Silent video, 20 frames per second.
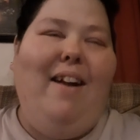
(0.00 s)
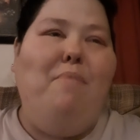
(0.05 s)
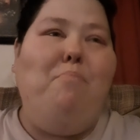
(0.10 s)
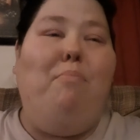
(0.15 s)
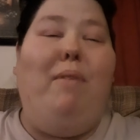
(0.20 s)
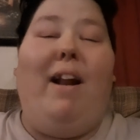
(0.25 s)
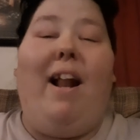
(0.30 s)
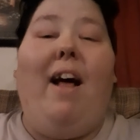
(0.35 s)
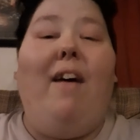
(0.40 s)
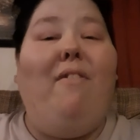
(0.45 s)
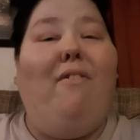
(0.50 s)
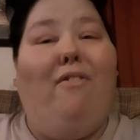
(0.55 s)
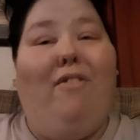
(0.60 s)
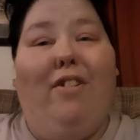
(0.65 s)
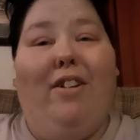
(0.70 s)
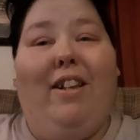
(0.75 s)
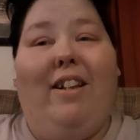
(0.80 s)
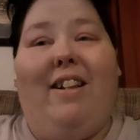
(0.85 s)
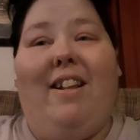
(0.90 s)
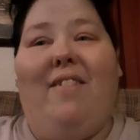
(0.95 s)
but I
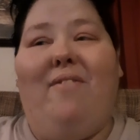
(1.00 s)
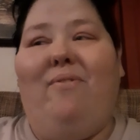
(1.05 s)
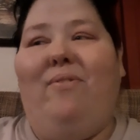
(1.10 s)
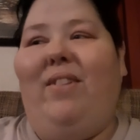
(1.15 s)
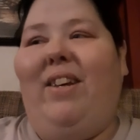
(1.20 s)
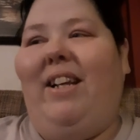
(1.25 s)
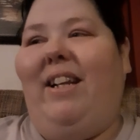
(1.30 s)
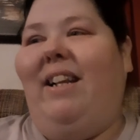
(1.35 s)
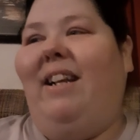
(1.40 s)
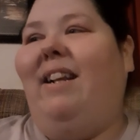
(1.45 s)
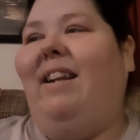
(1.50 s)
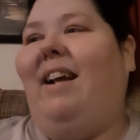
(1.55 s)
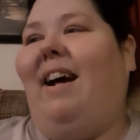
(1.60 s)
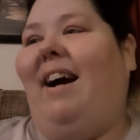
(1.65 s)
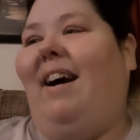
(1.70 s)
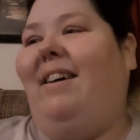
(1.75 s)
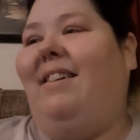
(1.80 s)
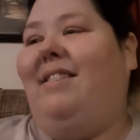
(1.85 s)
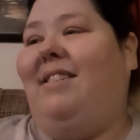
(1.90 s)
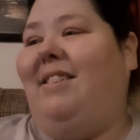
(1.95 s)
really didn't mean it.
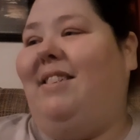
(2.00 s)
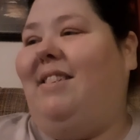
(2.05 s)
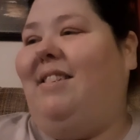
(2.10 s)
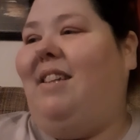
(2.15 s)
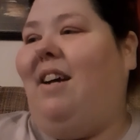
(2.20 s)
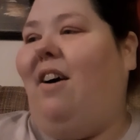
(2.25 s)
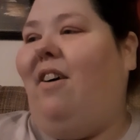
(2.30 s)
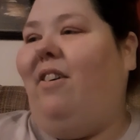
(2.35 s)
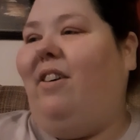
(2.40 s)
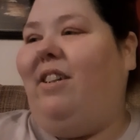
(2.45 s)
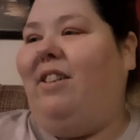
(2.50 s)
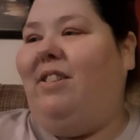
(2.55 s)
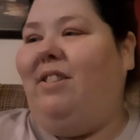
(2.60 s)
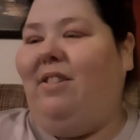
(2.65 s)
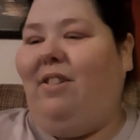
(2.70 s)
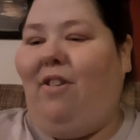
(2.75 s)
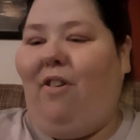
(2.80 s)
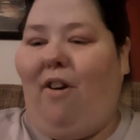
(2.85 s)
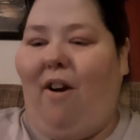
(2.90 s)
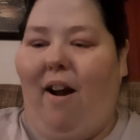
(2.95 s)
I was just
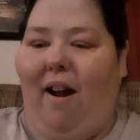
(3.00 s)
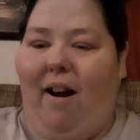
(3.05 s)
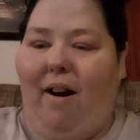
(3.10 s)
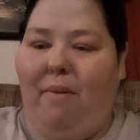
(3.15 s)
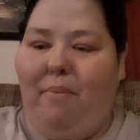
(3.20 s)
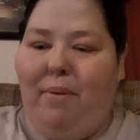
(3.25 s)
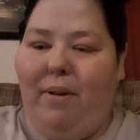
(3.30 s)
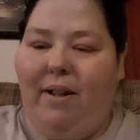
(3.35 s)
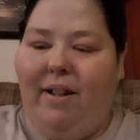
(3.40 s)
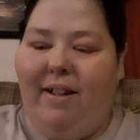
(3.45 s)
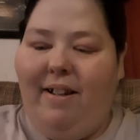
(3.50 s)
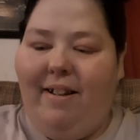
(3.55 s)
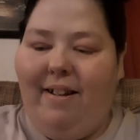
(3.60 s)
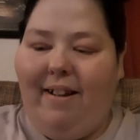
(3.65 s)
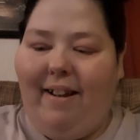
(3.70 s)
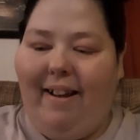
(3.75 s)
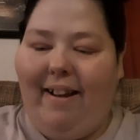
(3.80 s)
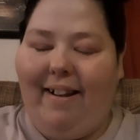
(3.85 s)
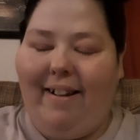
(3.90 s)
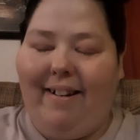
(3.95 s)
talking crap.
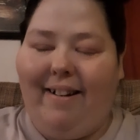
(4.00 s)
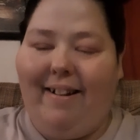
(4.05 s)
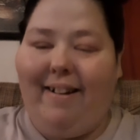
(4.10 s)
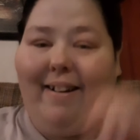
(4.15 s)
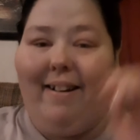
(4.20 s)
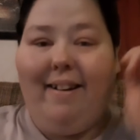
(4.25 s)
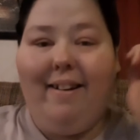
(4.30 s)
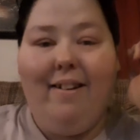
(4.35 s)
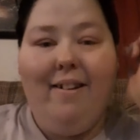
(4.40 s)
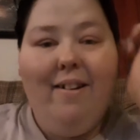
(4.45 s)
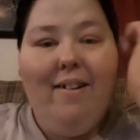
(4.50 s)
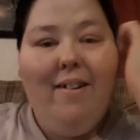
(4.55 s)
And,